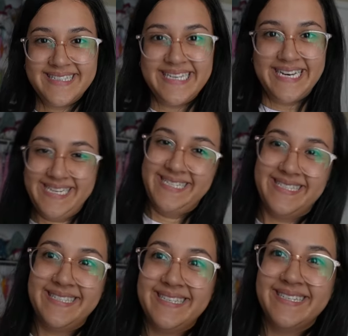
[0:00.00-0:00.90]
This is
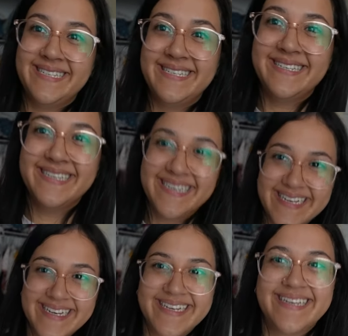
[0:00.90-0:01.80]
the big news.
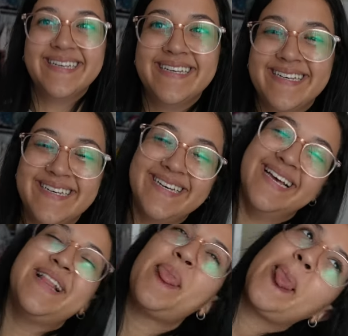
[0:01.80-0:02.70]
This is
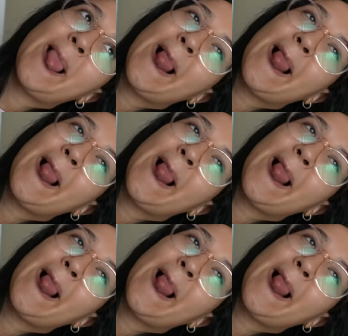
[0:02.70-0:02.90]
the big